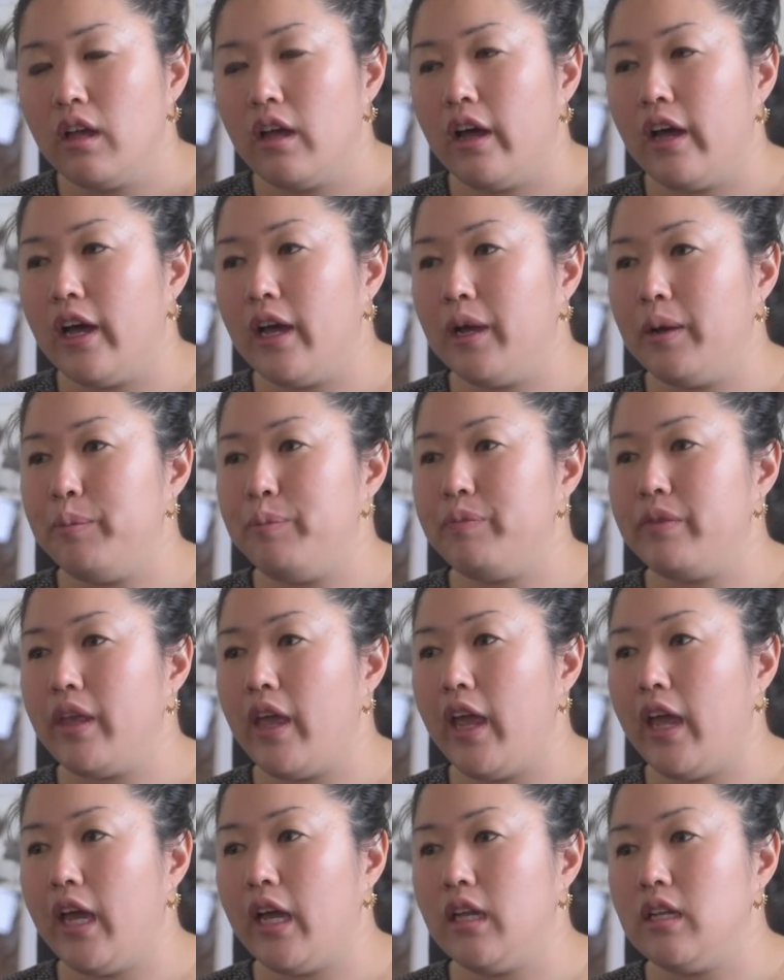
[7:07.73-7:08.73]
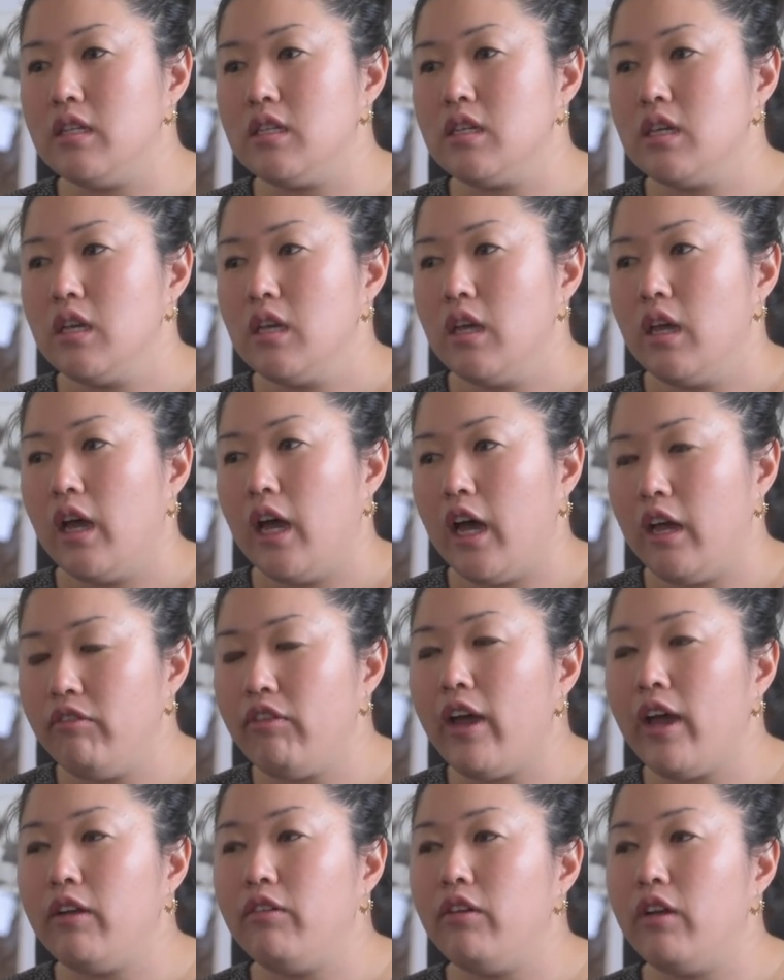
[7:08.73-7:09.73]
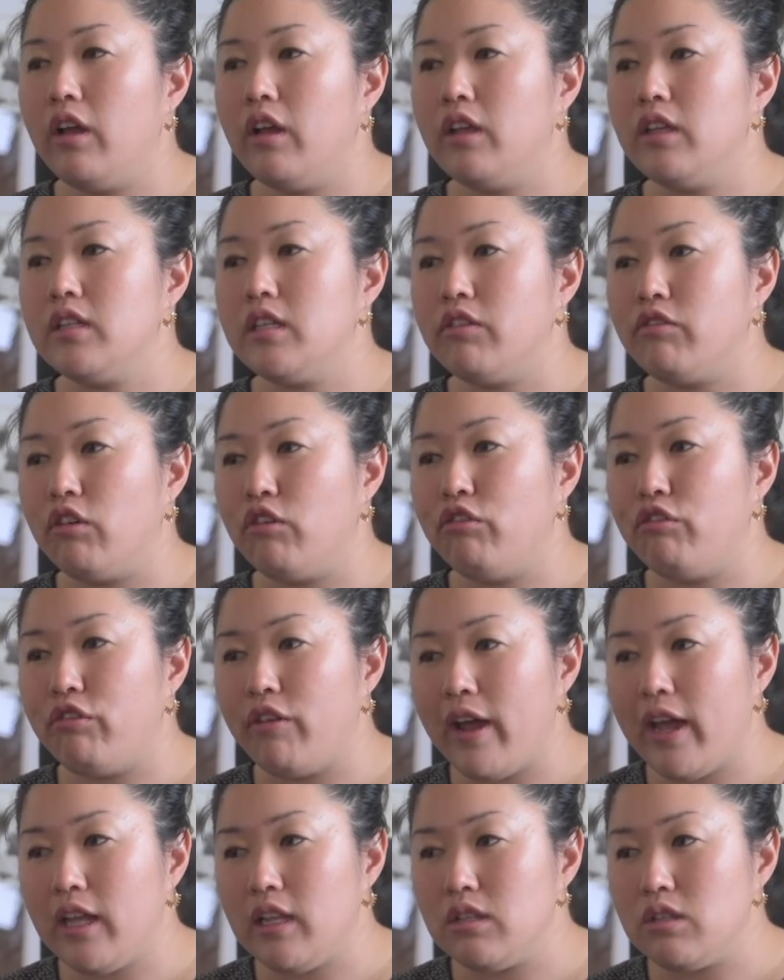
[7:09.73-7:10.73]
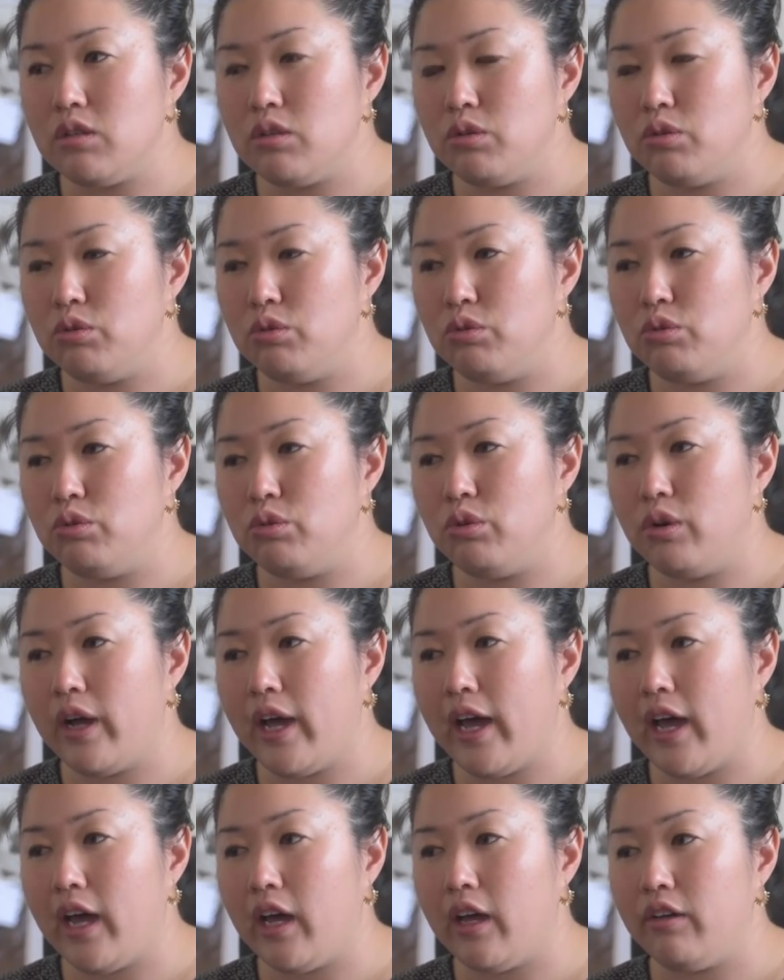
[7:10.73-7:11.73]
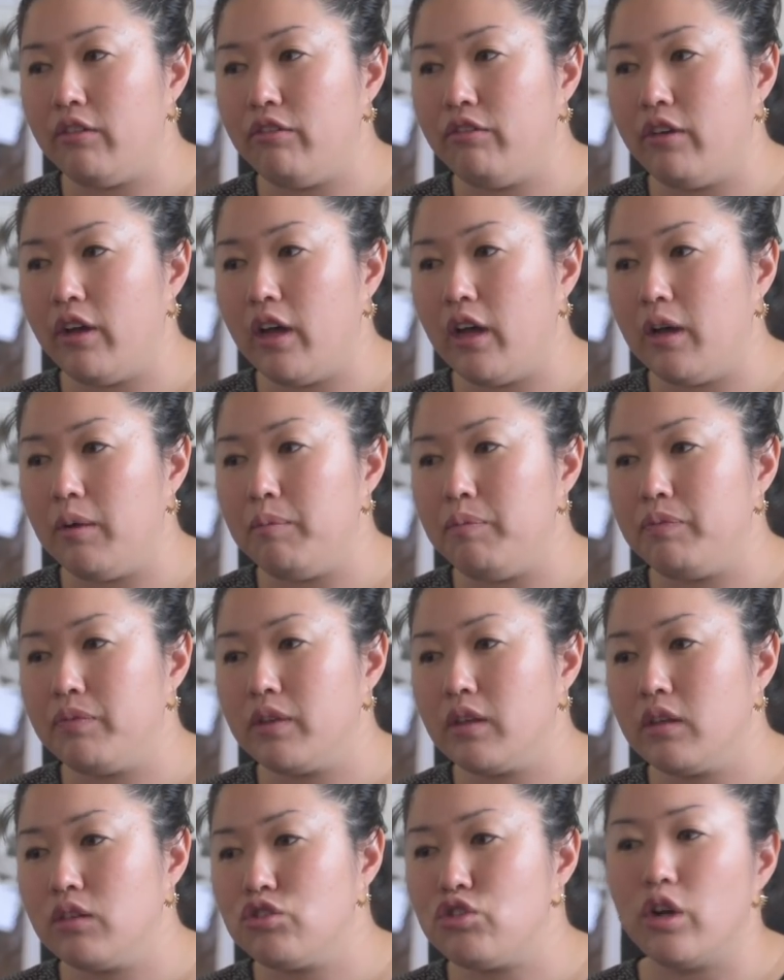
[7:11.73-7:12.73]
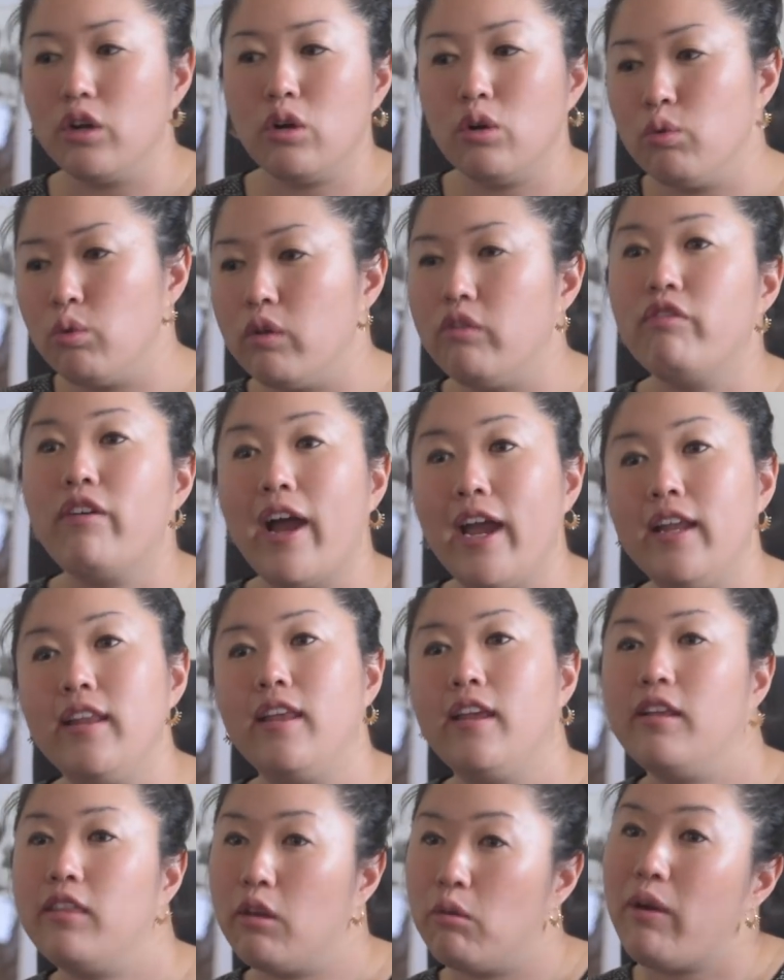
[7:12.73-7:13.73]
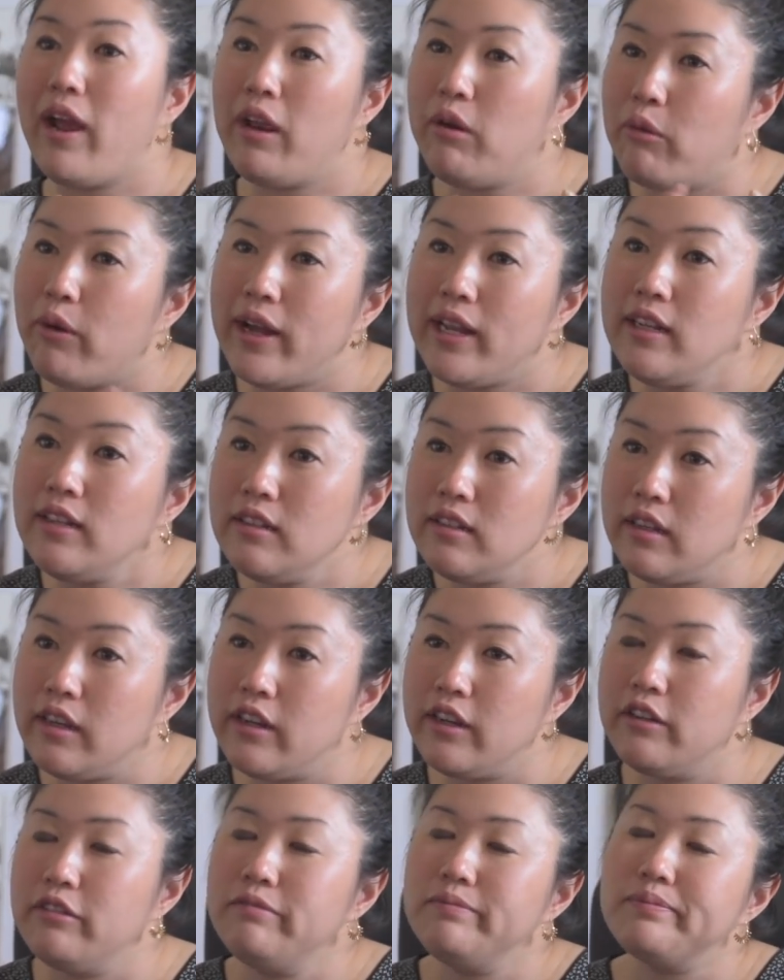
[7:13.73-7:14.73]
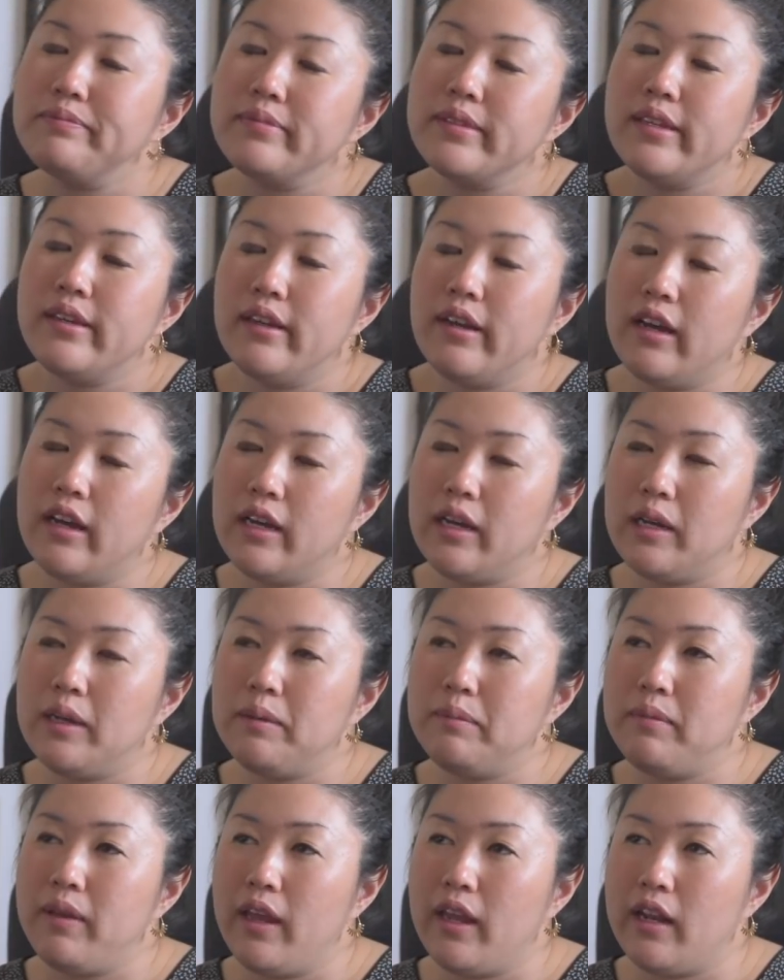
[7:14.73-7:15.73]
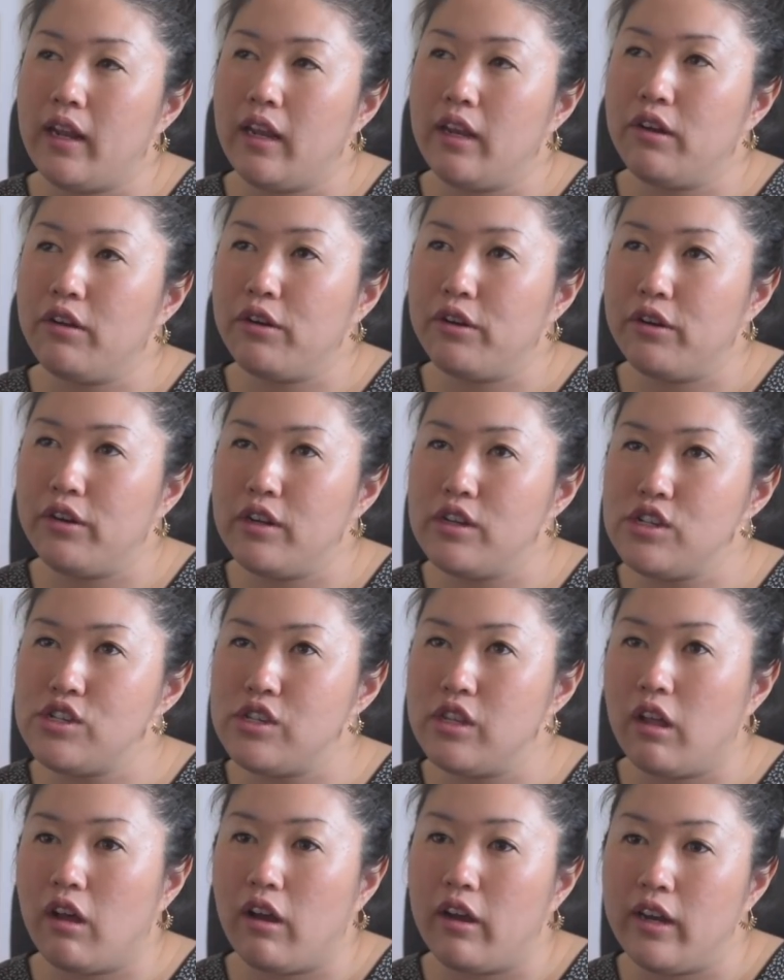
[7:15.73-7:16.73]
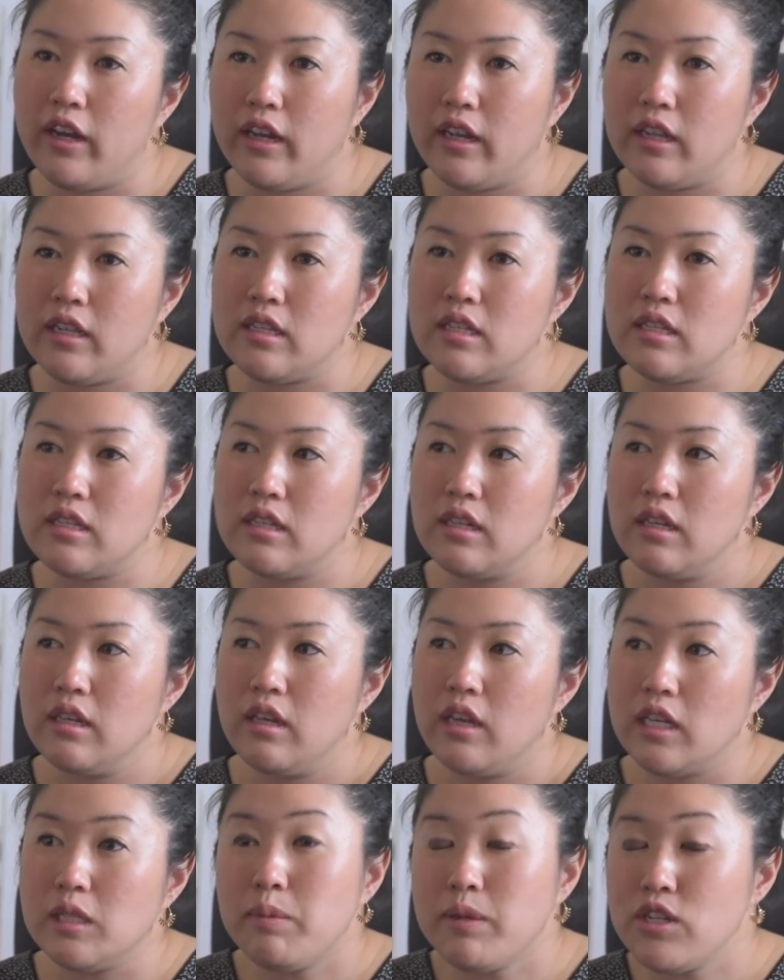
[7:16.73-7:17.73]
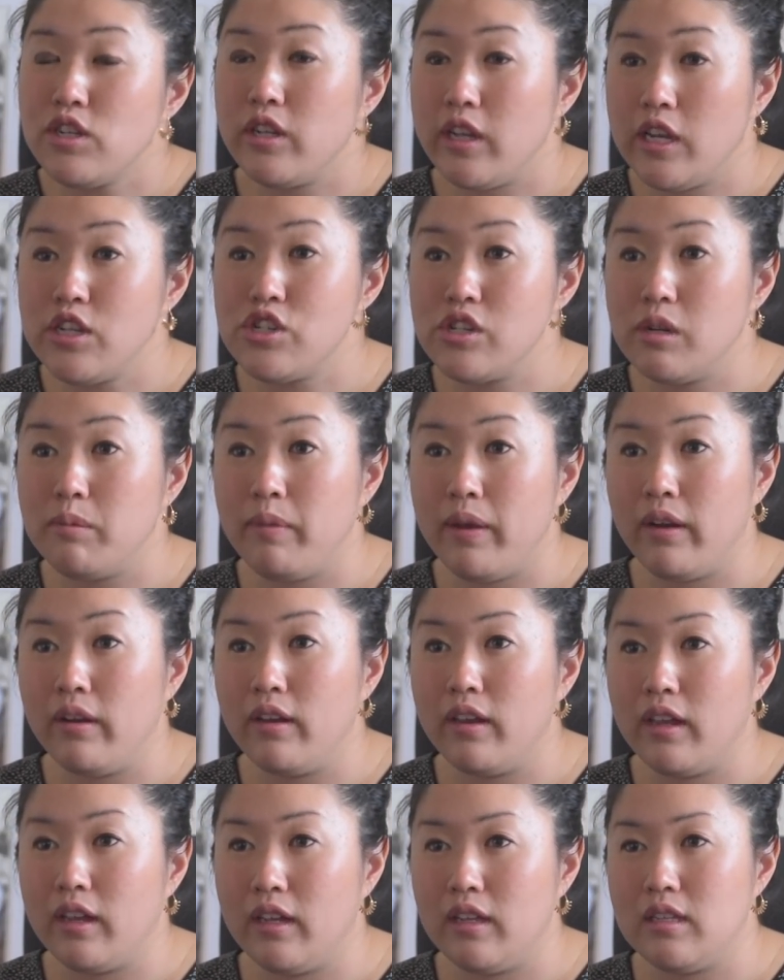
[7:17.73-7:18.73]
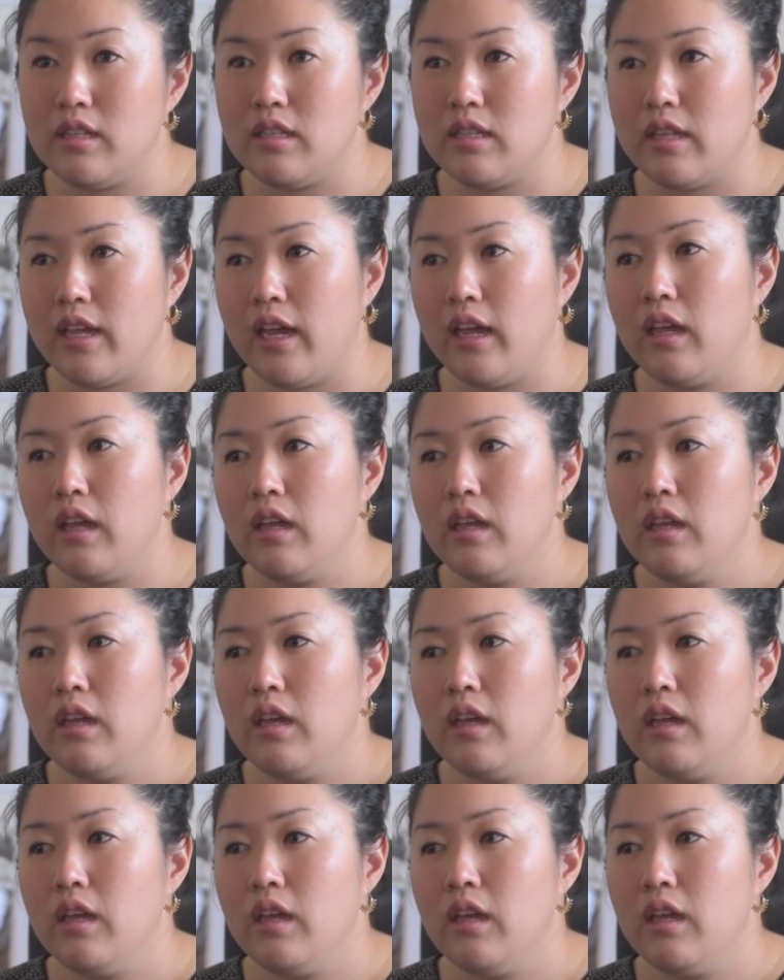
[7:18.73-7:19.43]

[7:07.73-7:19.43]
And I've had several friends who have struggled with finding the right one, you know? And I encourage the audience, especially Asian Americans, like